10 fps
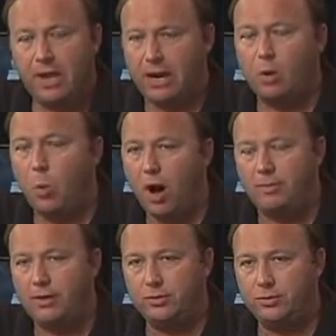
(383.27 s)
like a
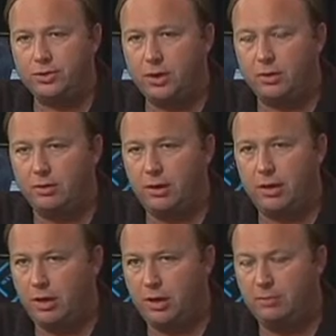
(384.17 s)
woman who's, you know,
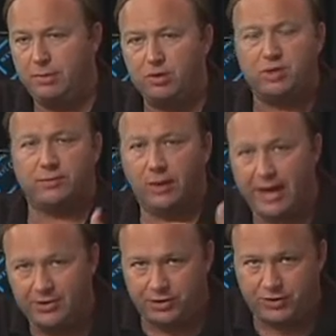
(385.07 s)
in an abusive
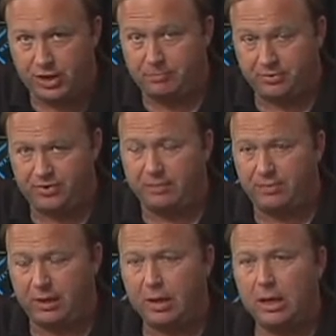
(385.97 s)
relationship or
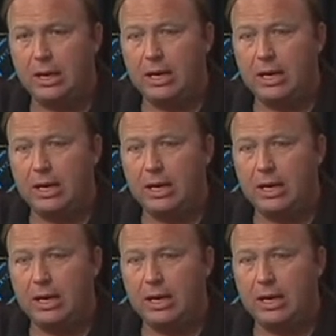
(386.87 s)
something.